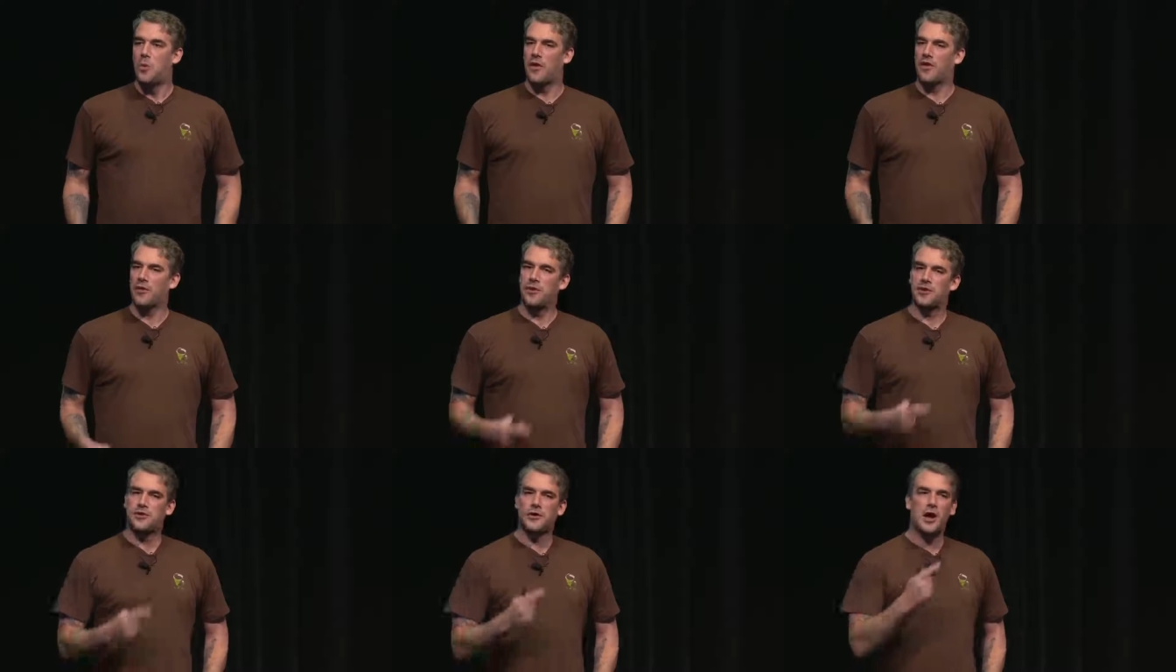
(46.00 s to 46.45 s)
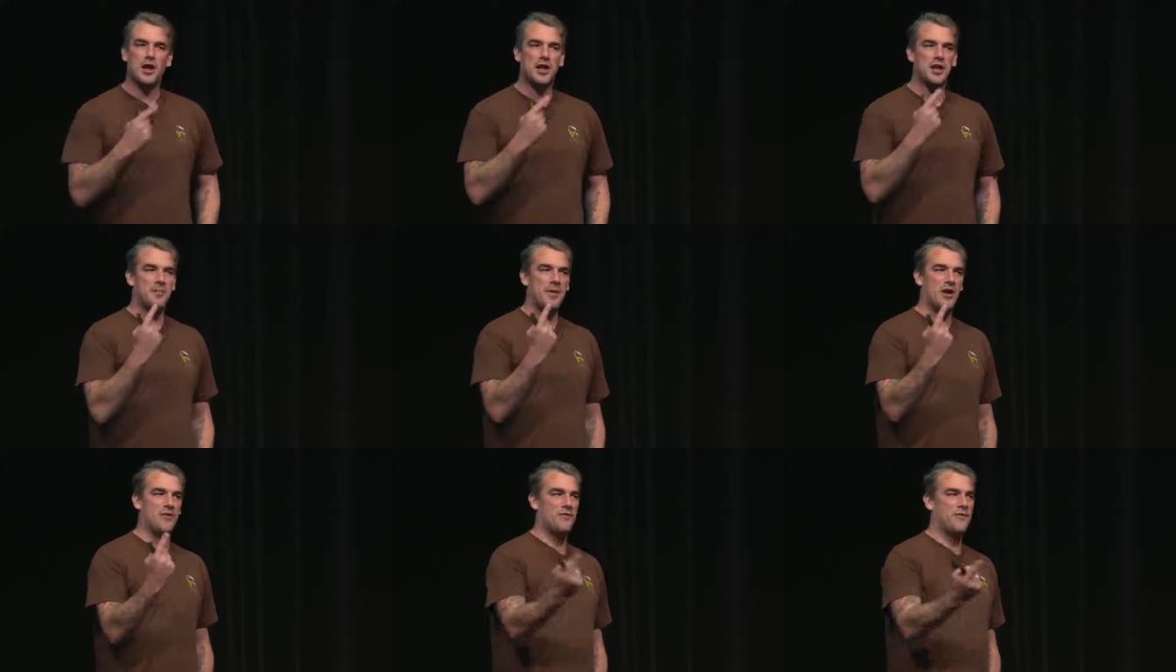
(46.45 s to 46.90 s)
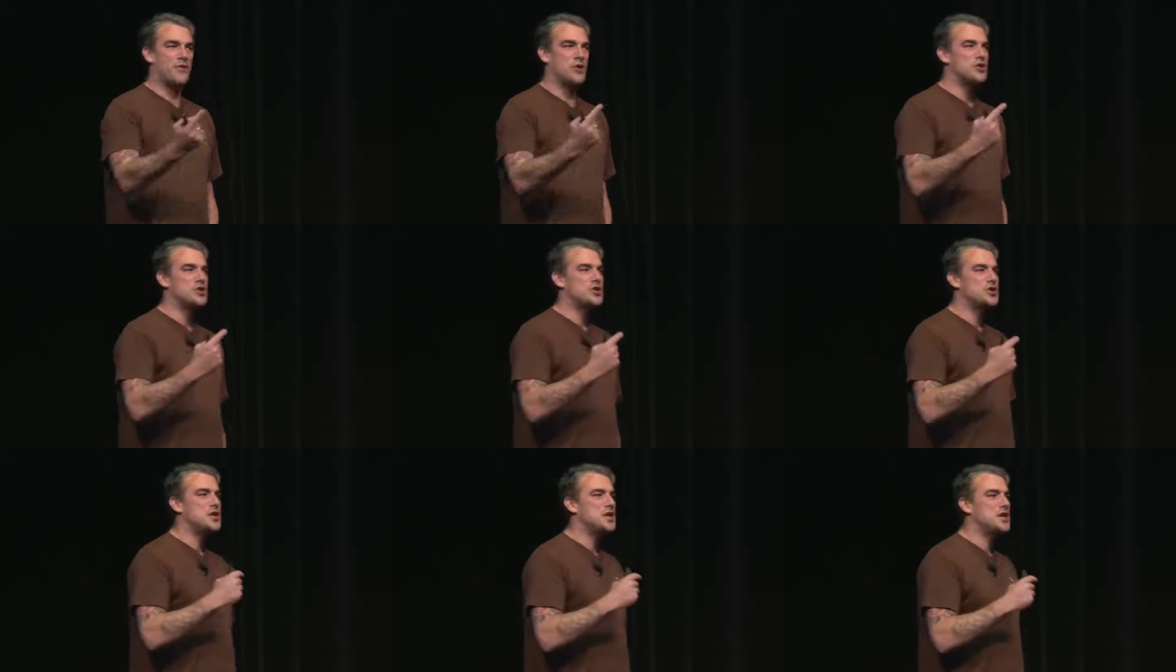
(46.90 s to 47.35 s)
Whether we're talking about
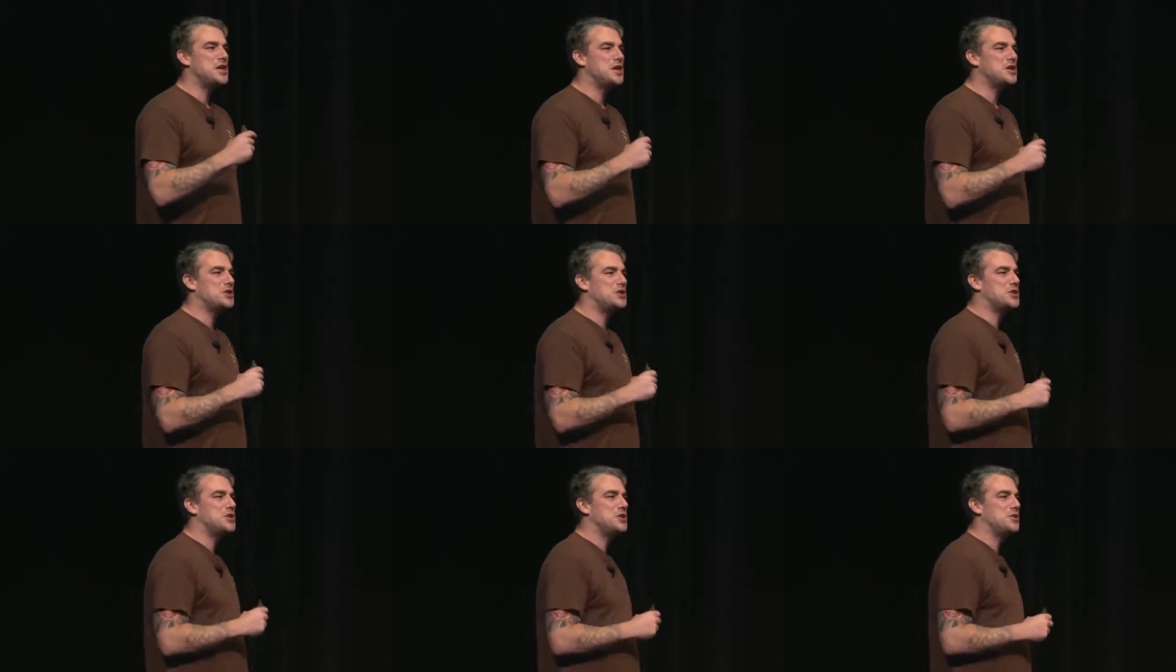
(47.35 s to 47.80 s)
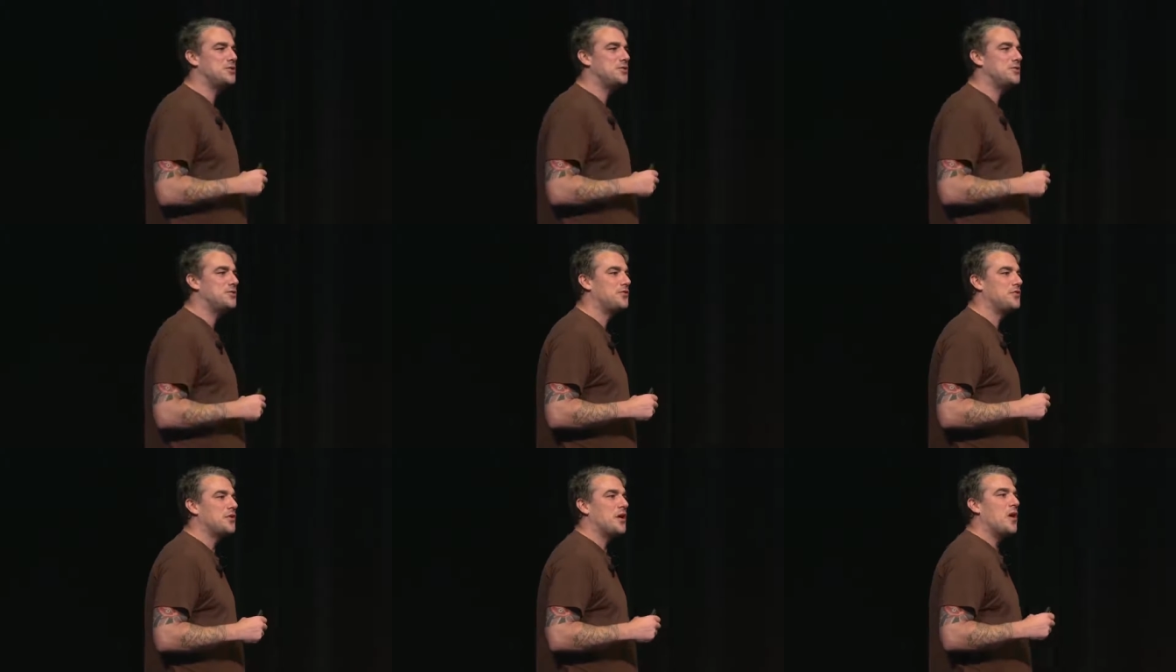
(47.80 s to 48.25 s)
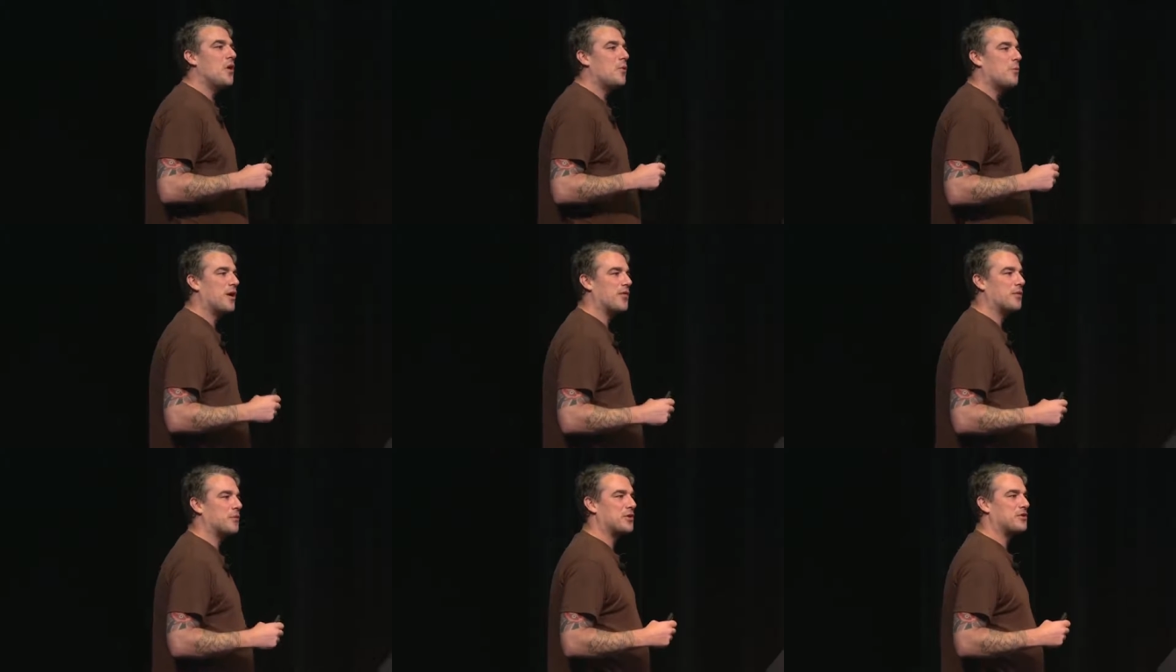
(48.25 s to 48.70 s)
versioning issues,
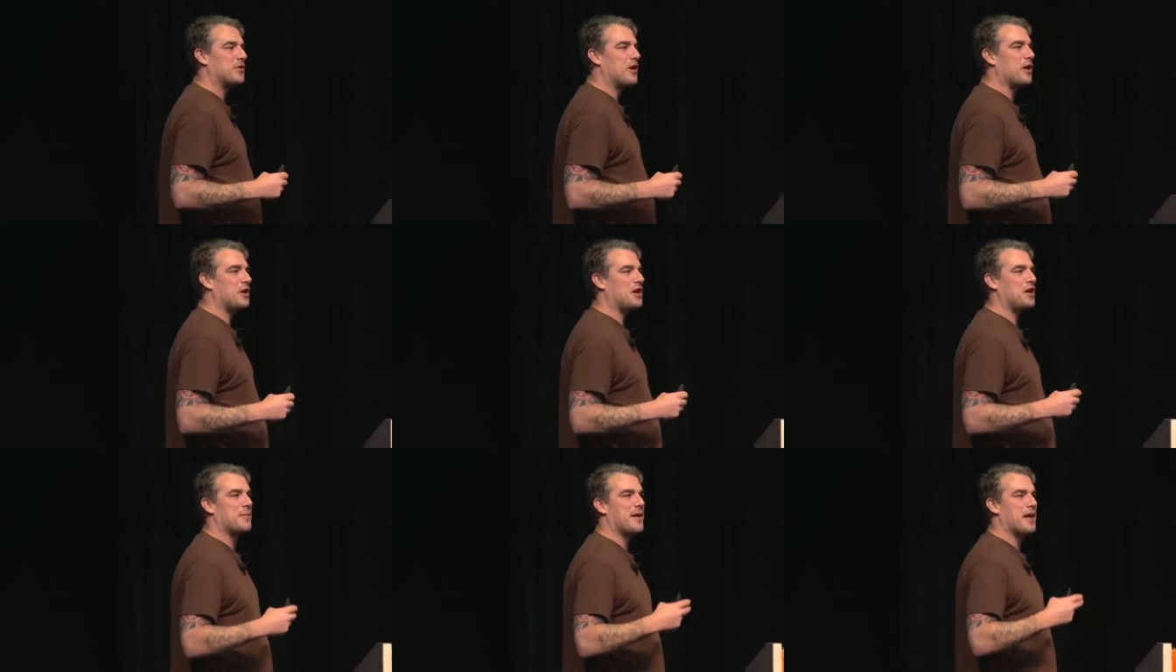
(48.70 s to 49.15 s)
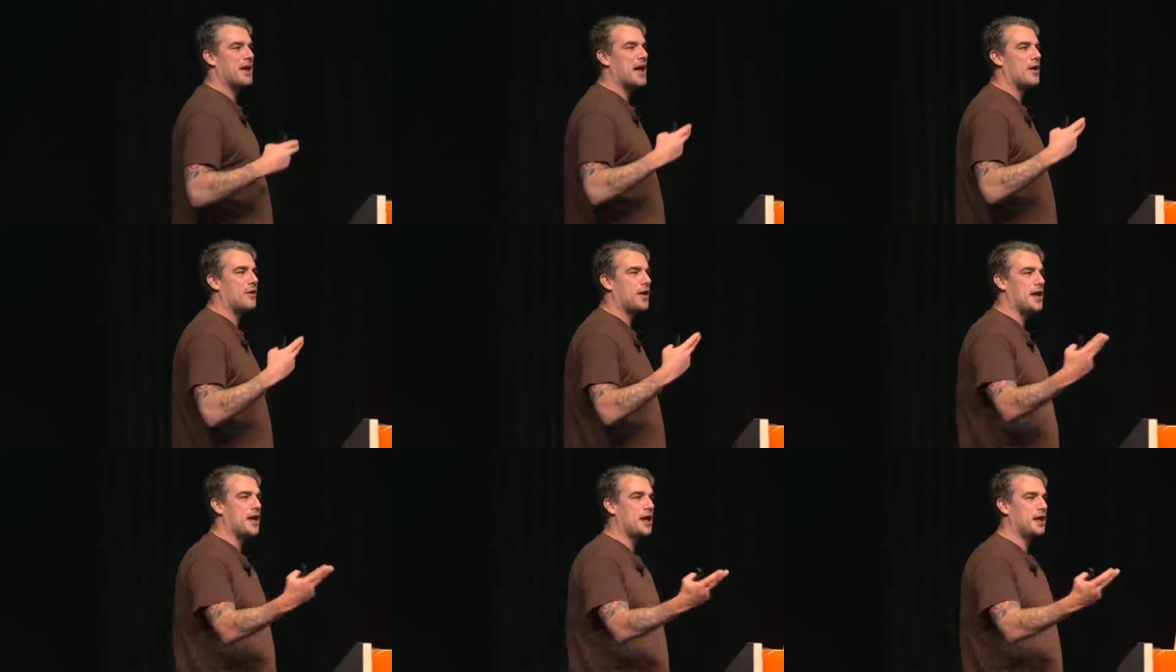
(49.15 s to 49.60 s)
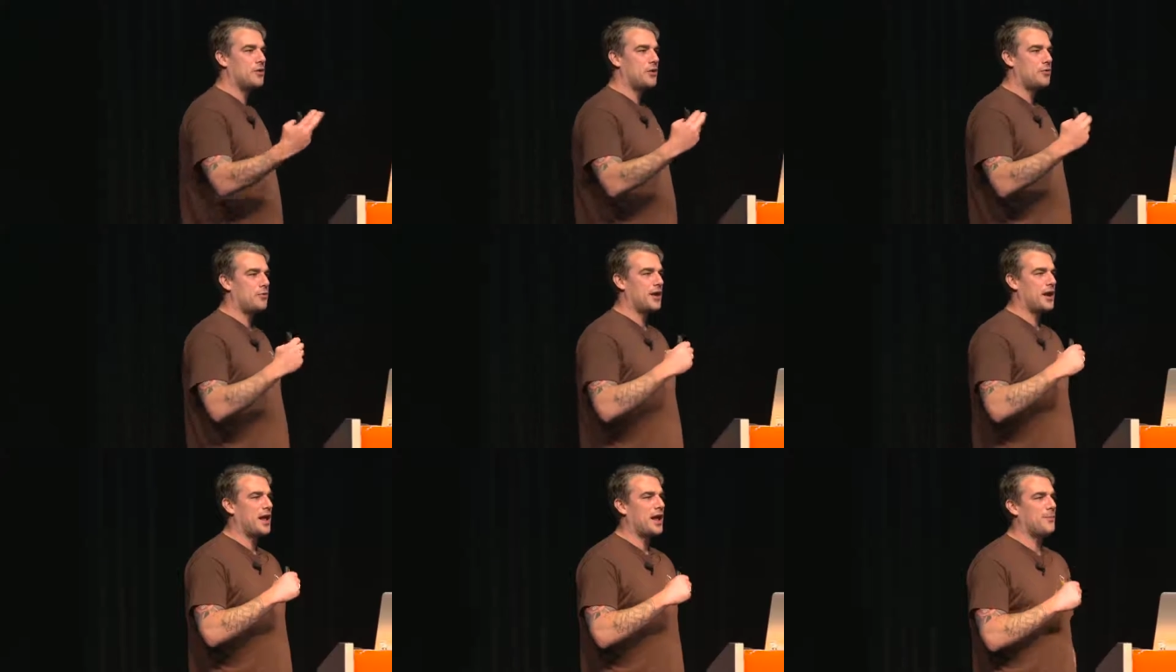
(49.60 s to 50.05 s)
whether we're talking about how to
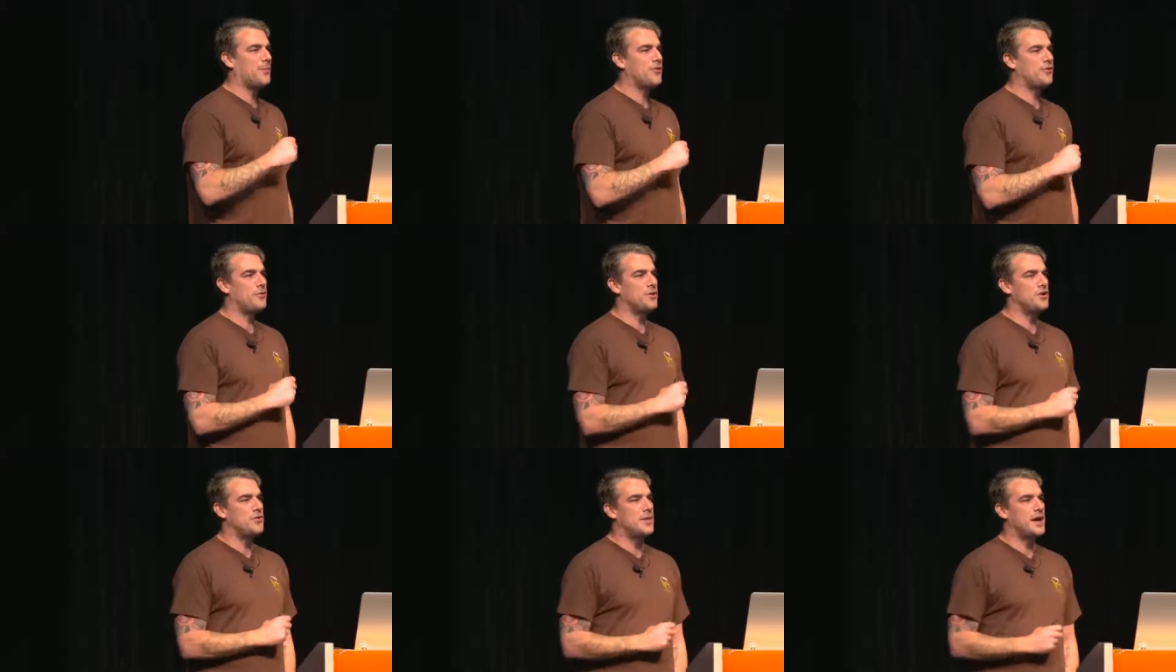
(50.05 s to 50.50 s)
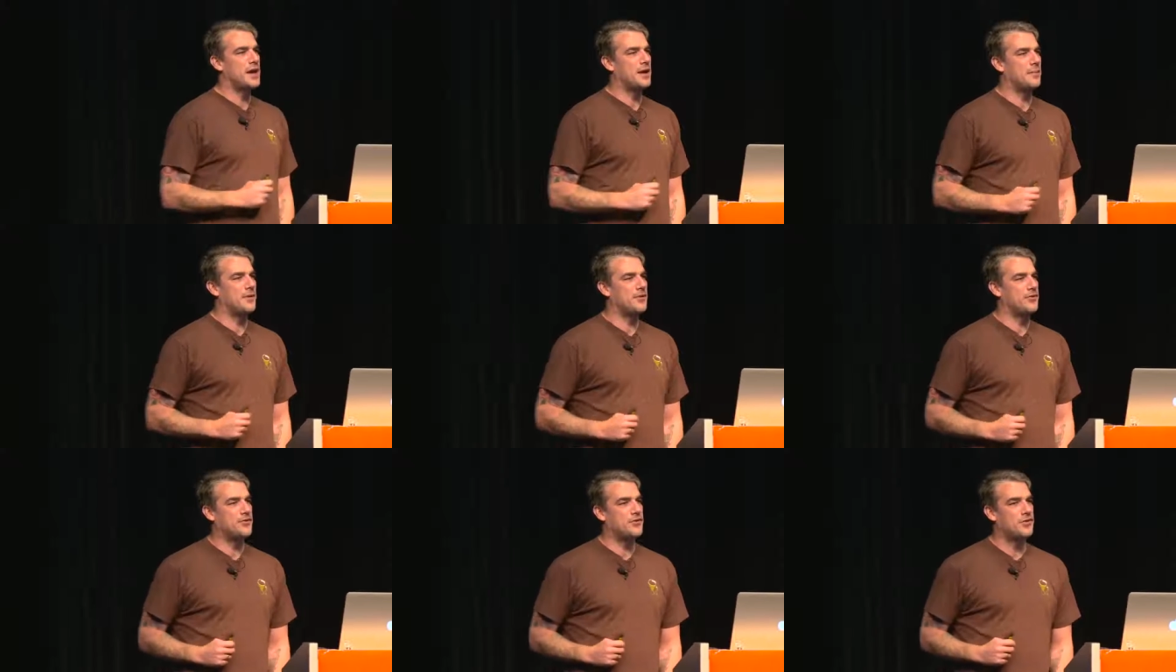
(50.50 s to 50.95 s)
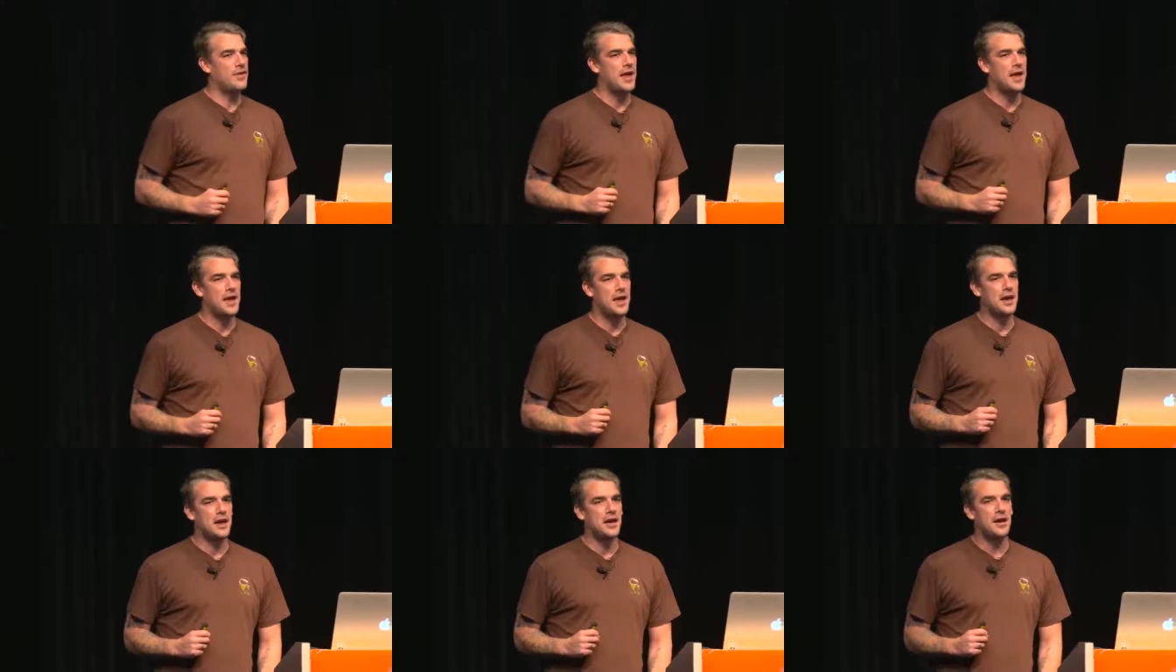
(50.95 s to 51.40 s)
handle what happens when you make a
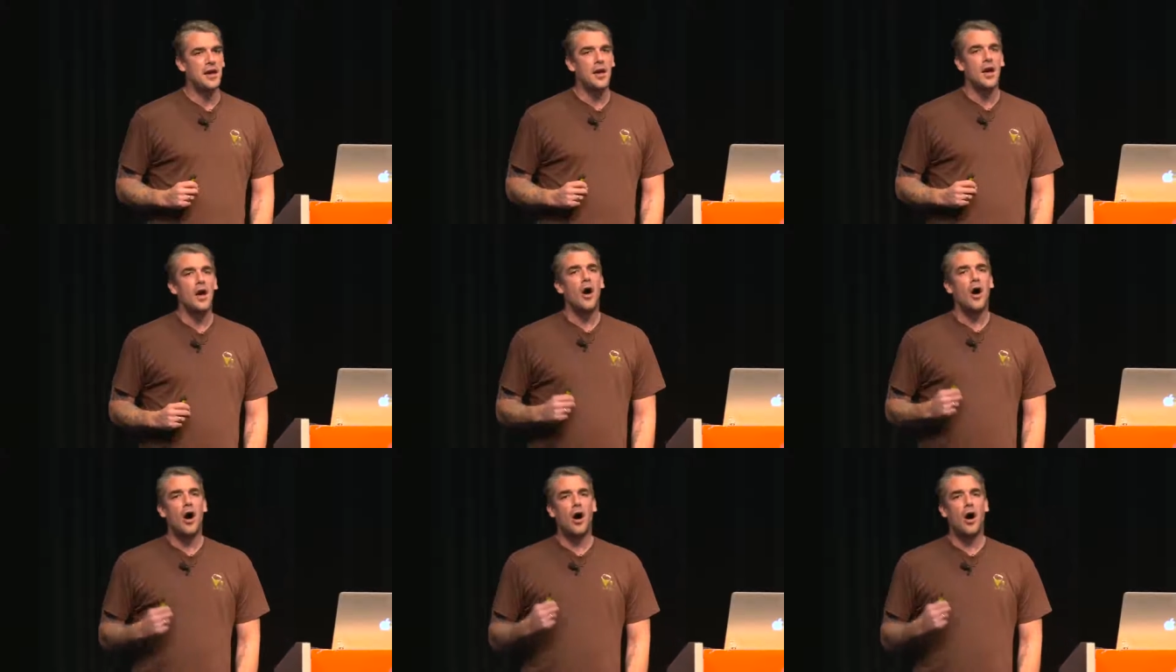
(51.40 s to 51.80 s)
mistake,